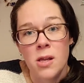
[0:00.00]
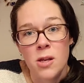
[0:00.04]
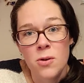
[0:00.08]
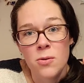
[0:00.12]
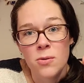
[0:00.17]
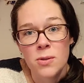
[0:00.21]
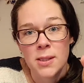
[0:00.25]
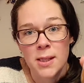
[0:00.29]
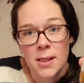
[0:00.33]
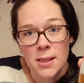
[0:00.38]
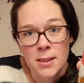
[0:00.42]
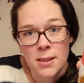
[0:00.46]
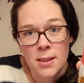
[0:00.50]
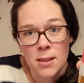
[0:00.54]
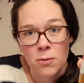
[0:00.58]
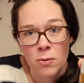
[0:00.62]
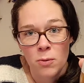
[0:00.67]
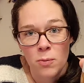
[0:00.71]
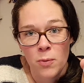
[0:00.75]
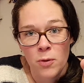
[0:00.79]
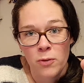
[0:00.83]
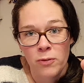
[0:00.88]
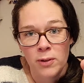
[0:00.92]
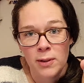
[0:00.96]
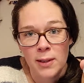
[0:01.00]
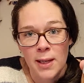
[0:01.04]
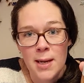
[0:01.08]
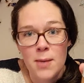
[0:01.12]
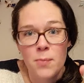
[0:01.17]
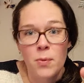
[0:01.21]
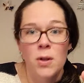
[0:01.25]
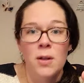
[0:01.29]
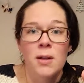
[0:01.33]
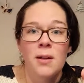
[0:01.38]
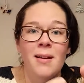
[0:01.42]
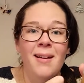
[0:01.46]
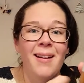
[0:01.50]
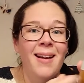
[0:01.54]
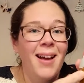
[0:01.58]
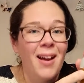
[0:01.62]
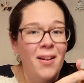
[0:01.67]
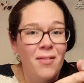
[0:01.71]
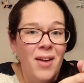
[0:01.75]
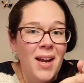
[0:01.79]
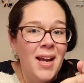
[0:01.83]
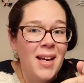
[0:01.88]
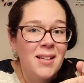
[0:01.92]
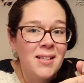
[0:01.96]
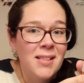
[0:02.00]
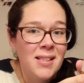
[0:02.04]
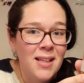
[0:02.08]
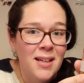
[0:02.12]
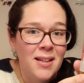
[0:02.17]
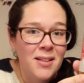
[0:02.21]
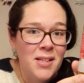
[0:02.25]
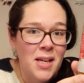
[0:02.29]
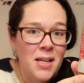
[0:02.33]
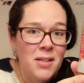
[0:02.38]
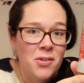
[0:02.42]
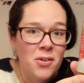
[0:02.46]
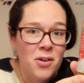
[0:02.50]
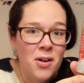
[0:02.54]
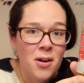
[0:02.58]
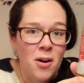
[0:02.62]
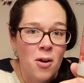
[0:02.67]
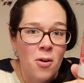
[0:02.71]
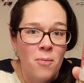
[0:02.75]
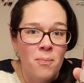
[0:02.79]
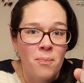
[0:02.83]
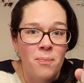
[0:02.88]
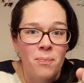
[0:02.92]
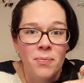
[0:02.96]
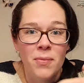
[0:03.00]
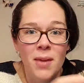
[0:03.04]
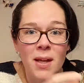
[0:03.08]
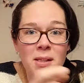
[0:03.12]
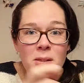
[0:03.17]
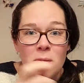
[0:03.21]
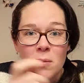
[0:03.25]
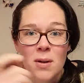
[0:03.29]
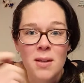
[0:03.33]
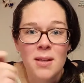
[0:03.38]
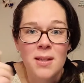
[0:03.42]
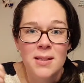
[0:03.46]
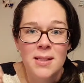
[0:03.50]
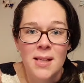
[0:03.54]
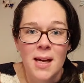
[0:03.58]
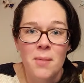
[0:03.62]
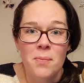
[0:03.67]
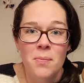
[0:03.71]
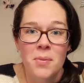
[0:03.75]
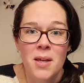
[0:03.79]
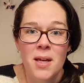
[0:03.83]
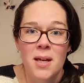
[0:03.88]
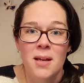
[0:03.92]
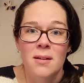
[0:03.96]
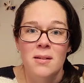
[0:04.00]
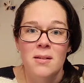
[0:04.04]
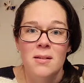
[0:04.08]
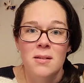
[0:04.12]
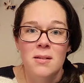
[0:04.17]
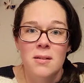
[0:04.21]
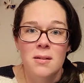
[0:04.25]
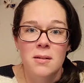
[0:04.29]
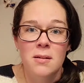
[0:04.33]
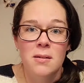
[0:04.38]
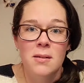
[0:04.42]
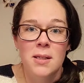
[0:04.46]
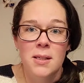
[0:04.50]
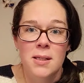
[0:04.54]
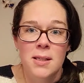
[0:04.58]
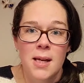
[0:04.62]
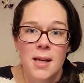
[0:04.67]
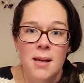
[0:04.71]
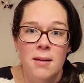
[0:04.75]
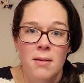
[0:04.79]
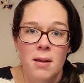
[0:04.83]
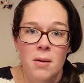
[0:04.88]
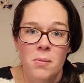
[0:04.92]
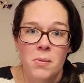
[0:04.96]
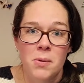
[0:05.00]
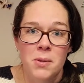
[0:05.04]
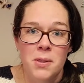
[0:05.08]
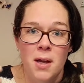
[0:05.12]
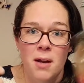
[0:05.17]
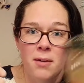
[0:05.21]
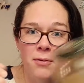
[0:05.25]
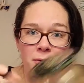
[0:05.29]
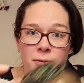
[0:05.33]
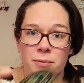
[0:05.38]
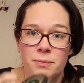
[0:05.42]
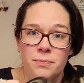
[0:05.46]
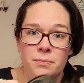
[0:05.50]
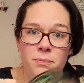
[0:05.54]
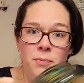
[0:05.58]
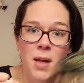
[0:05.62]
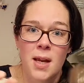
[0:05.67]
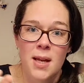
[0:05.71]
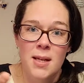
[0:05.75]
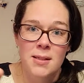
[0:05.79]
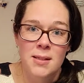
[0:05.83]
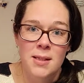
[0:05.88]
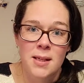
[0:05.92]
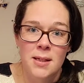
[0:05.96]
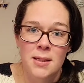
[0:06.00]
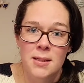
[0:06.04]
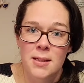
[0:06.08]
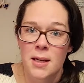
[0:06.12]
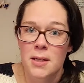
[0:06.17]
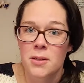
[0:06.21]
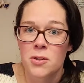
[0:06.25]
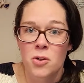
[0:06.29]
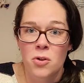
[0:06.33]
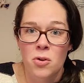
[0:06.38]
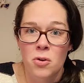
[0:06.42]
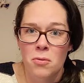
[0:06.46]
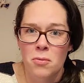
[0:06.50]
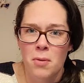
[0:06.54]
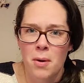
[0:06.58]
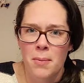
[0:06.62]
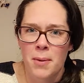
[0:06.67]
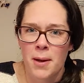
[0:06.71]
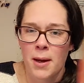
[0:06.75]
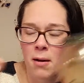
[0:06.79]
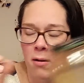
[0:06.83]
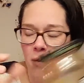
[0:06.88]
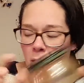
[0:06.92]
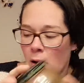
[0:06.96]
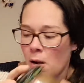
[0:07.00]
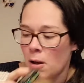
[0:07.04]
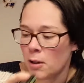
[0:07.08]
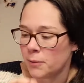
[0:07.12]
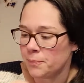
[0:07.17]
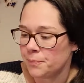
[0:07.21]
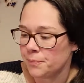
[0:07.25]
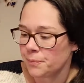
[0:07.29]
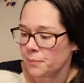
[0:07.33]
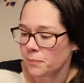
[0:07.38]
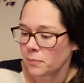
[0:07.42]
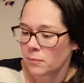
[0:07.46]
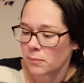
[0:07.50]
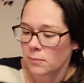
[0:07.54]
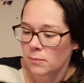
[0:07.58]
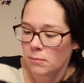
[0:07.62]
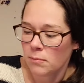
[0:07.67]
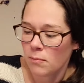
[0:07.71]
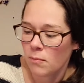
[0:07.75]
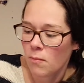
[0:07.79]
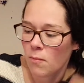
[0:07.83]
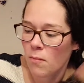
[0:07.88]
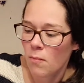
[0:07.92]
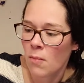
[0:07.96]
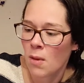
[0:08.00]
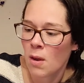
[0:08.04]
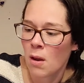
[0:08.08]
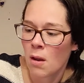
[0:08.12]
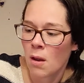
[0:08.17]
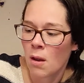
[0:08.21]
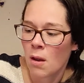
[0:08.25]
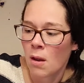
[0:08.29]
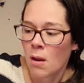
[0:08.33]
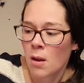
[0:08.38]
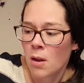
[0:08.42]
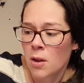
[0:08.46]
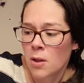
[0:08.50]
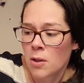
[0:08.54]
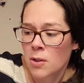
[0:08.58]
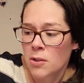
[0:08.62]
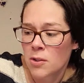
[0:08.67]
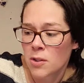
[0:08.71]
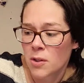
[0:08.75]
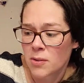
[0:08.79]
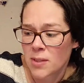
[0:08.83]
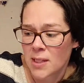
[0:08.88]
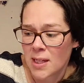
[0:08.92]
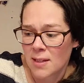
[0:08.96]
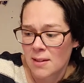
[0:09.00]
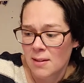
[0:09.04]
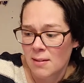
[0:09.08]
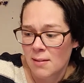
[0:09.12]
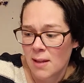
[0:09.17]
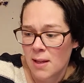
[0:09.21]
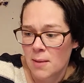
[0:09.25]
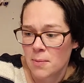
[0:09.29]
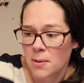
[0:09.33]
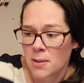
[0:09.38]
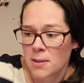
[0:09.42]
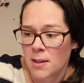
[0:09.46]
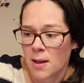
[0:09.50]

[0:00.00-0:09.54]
use it to remove a label, have hand sanitizer at home. That's one of the top things to take labels off. Hand sanitizer or rubbing alcohol. So take the labels